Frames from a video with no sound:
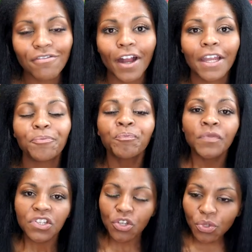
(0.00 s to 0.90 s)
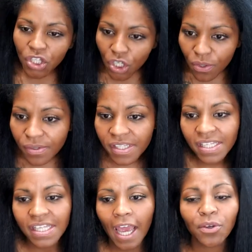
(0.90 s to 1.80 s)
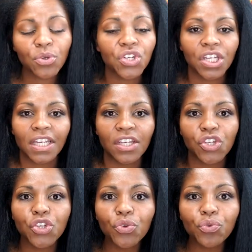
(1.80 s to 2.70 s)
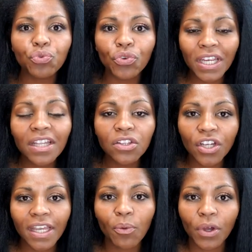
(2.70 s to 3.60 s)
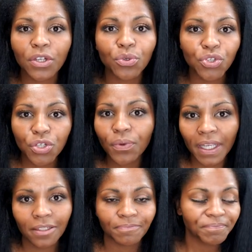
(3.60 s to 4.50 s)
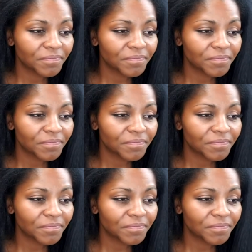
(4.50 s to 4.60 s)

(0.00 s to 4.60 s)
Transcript: right? So use this energy to re-look at what you're doing.